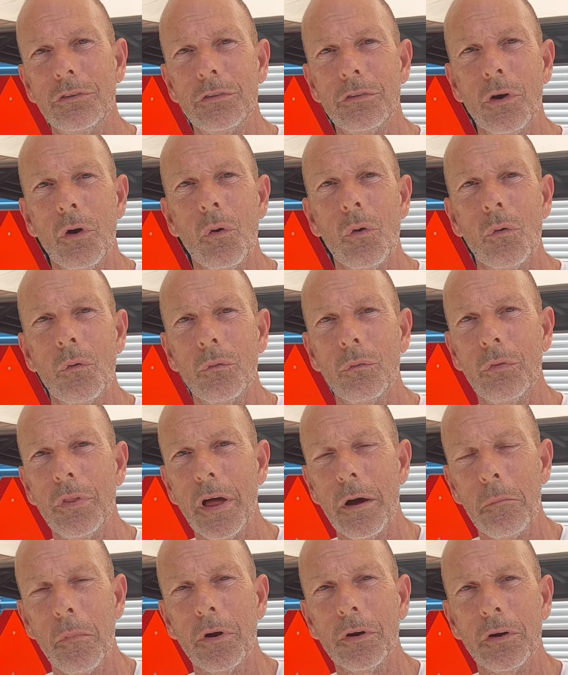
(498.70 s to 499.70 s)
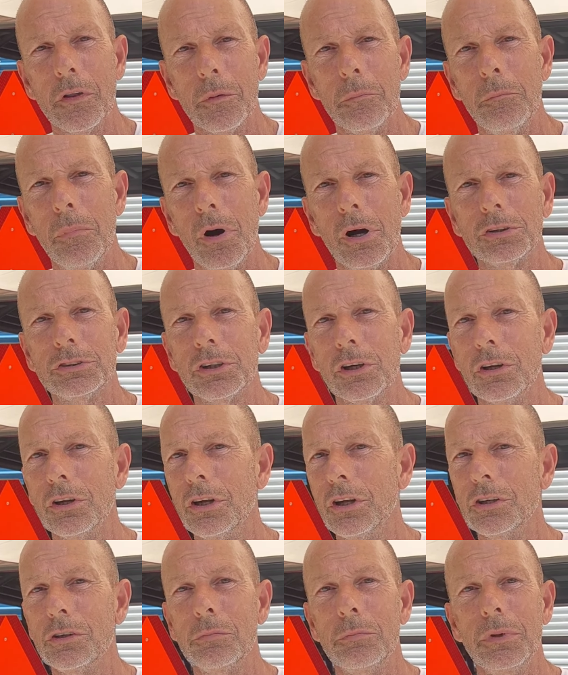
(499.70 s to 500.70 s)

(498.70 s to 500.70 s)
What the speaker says: throw them under the bus on this,